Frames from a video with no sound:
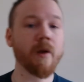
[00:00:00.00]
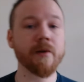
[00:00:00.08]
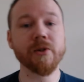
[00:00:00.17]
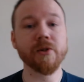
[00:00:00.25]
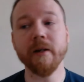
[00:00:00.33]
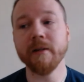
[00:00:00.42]

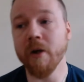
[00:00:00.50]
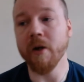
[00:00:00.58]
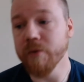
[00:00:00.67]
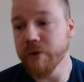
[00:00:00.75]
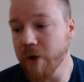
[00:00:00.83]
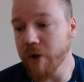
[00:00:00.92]
Side
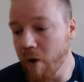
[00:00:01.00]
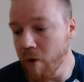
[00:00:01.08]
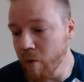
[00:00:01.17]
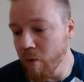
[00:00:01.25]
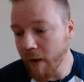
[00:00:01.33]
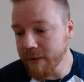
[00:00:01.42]
note.
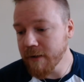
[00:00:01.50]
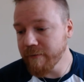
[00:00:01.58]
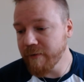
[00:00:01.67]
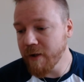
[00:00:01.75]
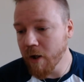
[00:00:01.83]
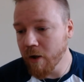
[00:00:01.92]
So I did a
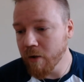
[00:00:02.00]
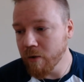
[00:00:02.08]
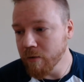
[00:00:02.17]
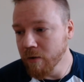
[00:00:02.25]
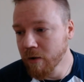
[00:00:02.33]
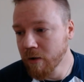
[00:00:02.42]

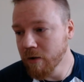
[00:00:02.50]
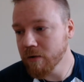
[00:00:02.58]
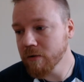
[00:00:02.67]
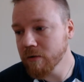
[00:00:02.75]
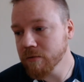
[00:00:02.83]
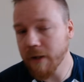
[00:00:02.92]
video a
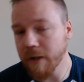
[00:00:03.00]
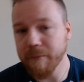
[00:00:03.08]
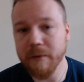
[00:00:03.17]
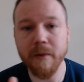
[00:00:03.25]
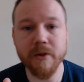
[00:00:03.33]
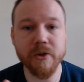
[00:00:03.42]
couple
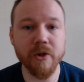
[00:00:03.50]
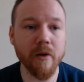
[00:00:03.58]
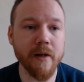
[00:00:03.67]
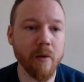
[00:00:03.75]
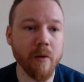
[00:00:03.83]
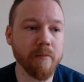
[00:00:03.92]
of months ago
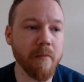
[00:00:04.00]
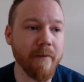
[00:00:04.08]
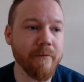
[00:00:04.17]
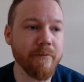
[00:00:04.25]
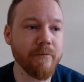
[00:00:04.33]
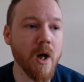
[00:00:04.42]
now with my
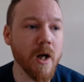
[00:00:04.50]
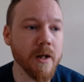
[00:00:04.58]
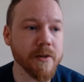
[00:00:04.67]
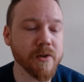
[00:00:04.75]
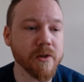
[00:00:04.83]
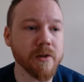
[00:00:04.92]

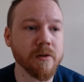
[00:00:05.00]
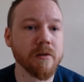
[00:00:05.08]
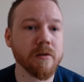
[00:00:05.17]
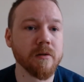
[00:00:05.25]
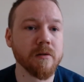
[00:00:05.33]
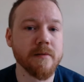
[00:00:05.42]
first
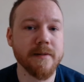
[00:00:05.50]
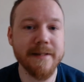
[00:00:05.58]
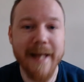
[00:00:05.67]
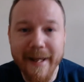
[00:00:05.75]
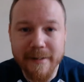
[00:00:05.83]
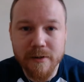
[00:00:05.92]

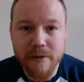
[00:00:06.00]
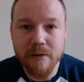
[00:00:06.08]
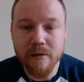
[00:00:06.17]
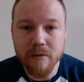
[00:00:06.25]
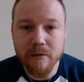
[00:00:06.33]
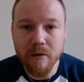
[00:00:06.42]

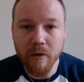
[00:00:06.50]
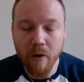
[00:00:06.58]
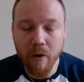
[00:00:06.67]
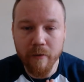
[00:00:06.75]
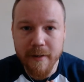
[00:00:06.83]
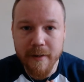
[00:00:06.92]
test
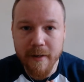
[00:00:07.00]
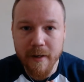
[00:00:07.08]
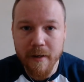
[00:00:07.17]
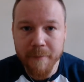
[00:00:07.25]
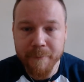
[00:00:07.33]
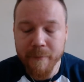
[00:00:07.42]
of the
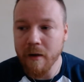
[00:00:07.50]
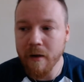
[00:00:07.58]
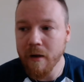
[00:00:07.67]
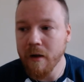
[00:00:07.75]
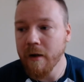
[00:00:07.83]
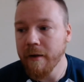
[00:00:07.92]
year.
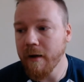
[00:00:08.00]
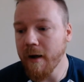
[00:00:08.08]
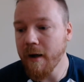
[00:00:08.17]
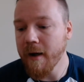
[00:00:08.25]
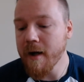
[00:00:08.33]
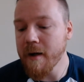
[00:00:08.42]

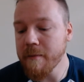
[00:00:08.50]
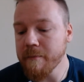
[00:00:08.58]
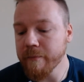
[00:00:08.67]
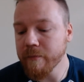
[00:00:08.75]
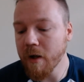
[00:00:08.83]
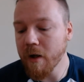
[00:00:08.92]

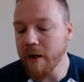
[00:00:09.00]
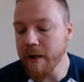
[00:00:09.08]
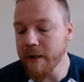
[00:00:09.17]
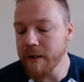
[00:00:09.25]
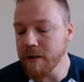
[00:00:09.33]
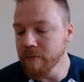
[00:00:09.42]

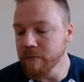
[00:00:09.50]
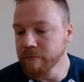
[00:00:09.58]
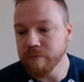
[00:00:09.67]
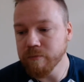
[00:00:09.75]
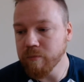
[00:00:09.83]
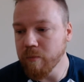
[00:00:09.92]
I
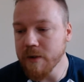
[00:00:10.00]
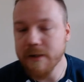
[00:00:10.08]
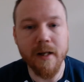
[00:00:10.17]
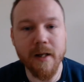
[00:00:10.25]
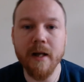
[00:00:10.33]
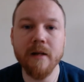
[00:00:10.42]

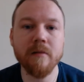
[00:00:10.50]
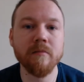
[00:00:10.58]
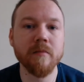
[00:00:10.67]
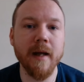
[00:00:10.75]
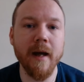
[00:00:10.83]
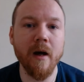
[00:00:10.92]
was
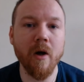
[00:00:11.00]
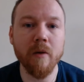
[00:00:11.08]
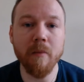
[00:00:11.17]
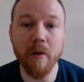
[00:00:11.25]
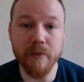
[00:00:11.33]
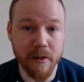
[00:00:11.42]
in care
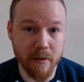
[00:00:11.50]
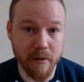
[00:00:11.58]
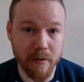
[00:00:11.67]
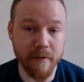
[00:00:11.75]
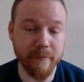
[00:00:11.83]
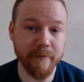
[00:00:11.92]
home. I was in
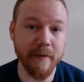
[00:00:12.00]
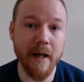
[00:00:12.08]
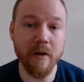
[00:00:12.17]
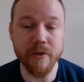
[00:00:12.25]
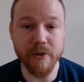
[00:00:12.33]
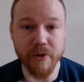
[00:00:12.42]
the
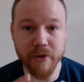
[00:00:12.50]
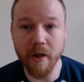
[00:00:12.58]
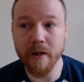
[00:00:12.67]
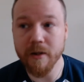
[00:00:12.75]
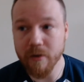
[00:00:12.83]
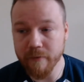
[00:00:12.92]
flat on the
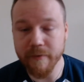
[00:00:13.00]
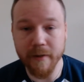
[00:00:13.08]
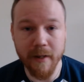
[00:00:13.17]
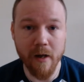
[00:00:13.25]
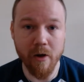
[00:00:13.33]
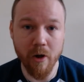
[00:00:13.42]
side of the
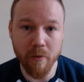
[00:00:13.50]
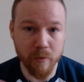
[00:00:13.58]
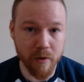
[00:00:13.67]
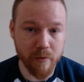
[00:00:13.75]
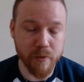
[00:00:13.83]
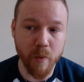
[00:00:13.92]
care home
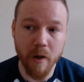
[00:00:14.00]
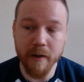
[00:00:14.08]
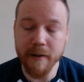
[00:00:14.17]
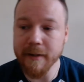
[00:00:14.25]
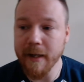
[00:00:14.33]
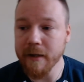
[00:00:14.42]
where I was
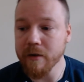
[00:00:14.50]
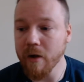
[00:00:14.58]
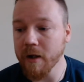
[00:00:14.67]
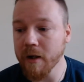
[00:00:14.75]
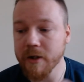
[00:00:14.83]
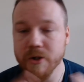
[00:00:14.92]
working that
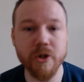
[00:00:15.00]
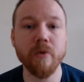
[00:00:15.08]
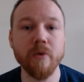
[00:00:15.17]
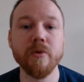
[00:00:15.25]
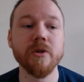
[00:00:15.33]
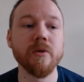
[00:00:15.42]
night. I
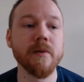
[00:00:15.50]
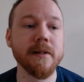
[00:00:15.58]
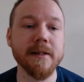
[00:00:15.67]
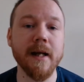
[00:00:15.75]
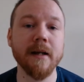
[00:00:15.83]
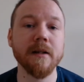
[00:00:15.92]
showed you
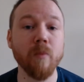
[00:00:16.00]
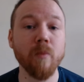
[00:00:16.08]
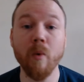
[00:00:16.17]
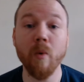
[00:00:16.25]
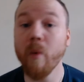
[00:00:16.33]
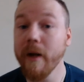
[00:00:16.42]
exactly
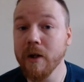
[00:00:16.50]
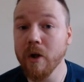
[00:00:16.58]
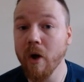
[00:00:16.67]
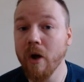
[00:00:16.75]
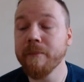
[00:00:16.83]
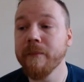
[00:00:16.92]
what we
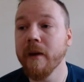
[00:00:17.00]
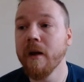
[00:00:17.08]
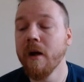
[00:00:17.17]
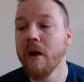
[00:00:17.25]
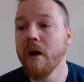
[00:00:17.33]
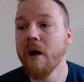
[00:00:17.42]
got.
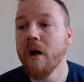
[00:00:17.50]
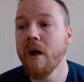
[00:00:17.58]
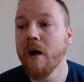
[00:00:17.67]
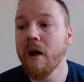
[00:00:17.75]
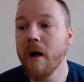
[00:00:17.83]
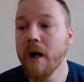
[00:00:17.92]

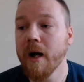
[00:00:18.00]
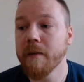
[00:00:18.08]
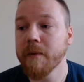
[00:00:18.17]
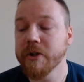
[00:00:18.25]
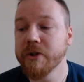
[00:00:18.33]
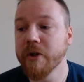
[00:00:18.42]

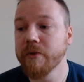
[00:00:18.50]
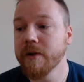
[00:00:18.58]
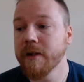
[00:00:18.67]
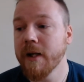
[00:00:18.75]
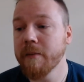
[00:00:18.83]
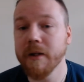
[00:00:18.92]
I showed you
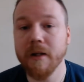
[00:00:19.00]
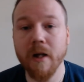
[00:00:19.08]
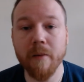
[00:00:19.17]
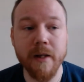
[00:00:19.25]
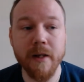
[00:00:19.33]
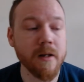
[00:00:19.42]
the name of the
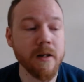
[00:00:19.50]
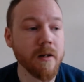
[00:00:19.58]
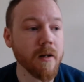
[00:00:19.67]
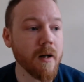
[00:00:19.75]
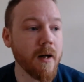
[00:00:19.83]
company.